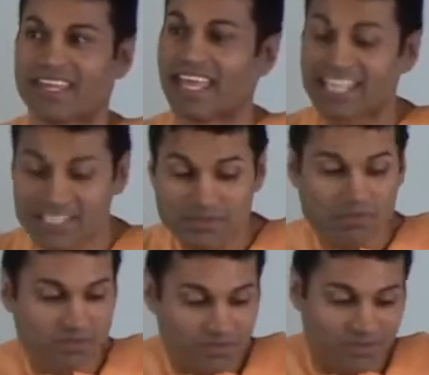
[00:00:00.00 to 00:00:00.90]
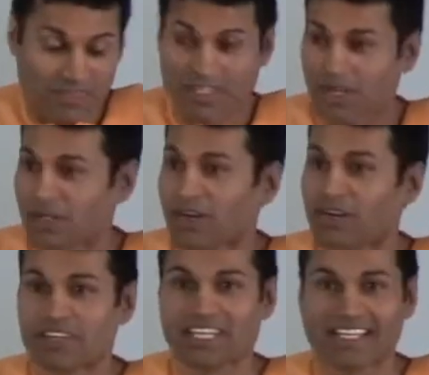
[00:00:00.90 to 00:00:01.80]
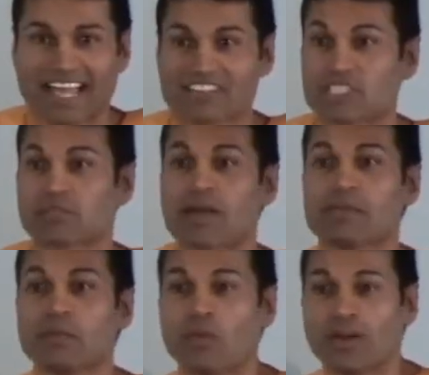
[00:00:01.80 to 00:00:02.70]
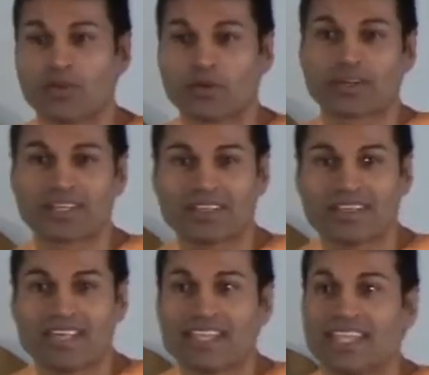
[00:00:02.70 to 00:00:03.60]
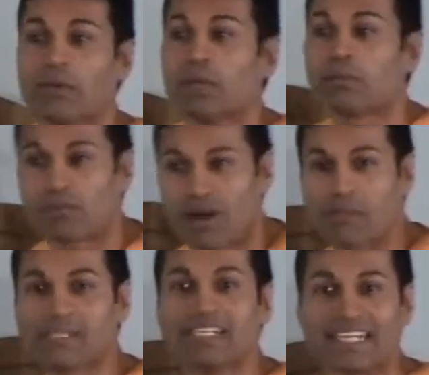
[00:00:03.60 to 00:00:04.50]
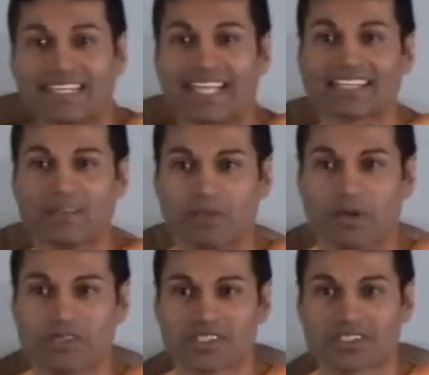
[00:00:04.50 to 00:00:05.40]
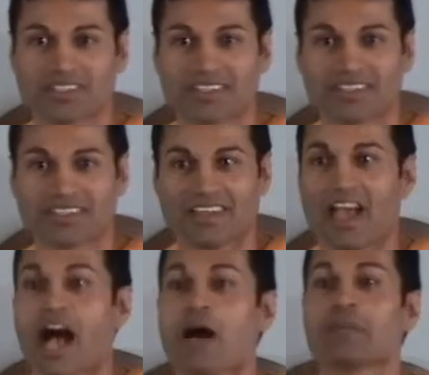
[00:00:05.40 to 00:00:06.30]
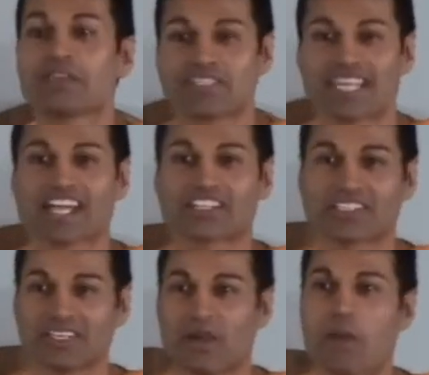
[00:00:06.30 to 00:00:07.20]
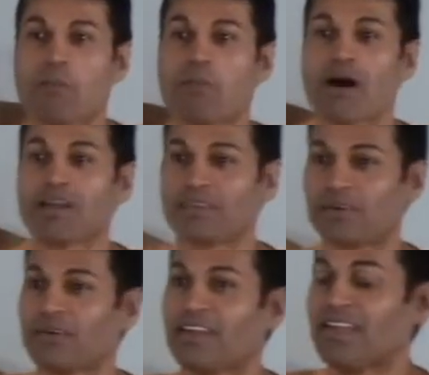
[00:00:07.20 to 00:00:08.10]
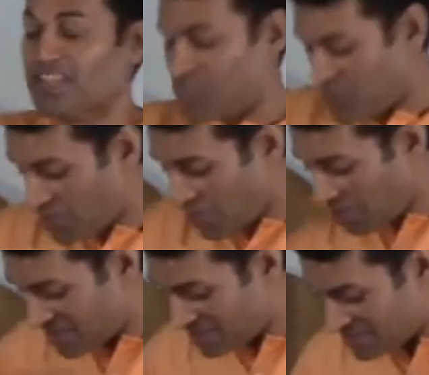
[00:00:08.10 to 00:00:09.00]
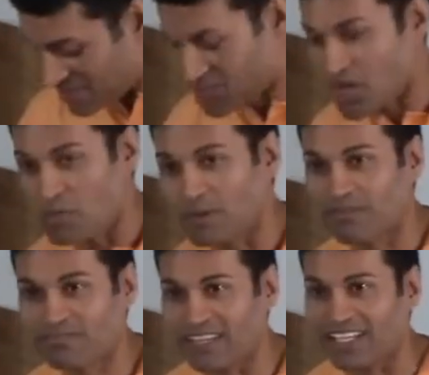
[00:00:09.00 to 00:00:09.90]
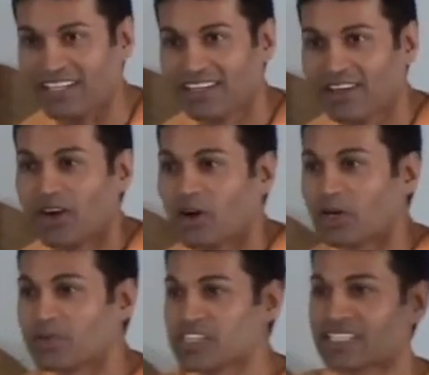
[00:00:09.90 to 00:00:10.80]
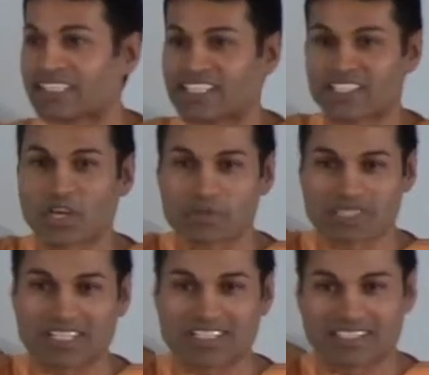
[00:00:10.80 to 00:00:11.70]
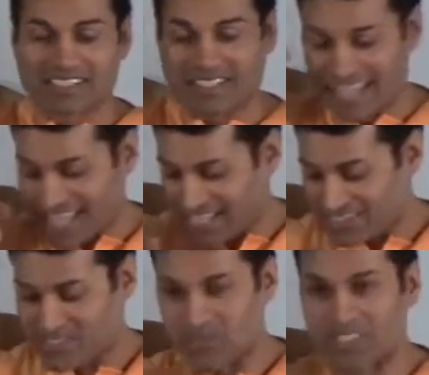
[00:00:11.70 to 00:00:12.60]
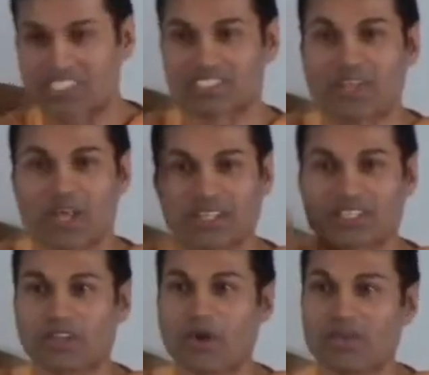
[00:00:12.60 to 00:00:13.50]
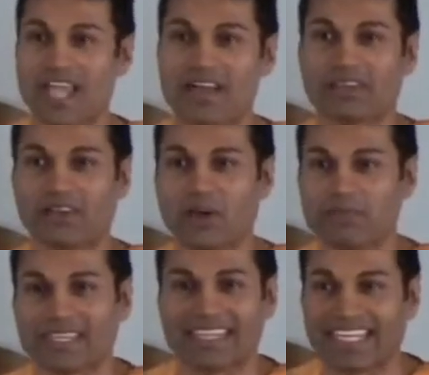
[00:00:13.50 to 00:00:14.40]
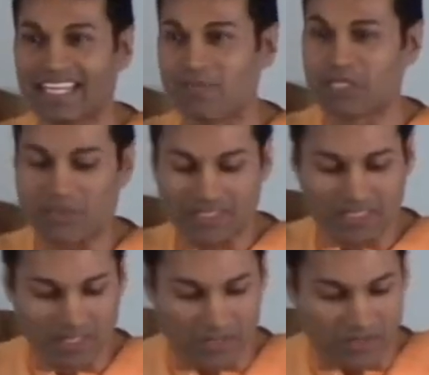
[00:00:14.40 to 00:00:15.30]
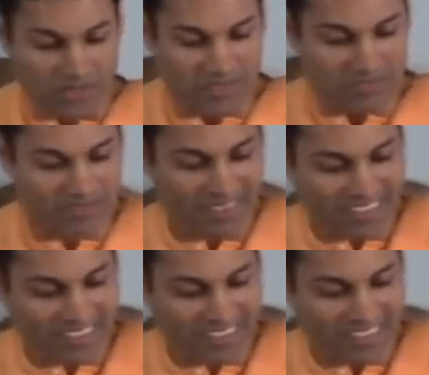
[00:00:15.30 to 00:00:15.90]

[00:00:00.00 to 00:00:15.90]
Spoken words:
And it's, in our everyday lives, it's probably the one organ that we probably neglect the most. How many of us actually bother to go and soap our feet? Or do we just let the soap suds land, sort of just go down there and hope that they get in between the toes?